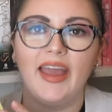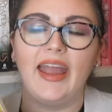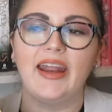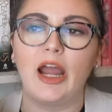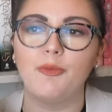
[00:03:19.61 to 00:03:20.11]

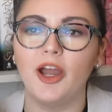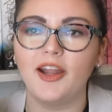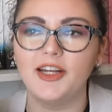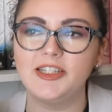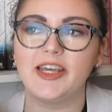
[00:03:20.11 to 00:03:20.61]
And I'm not
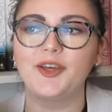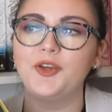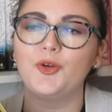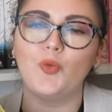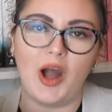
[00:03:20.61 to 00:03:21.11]
going to tell
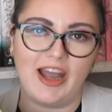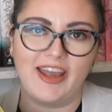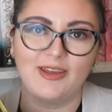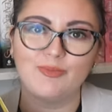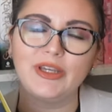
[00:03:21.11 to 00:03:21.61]
you
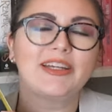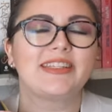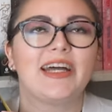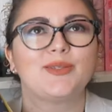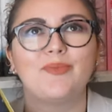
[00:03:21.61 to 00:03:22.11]
why, because
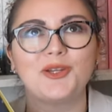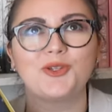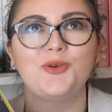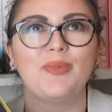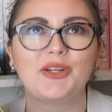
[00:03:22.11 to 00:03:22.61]
that's much
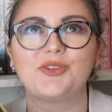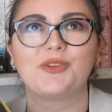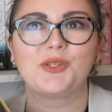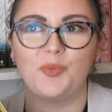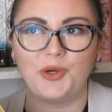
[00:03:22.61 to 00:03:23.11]
too much of
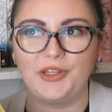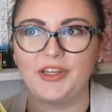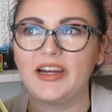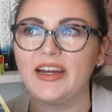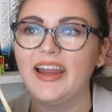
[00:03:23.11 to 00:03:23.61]
a
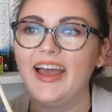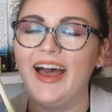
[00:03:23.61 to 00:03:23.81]
spoiler,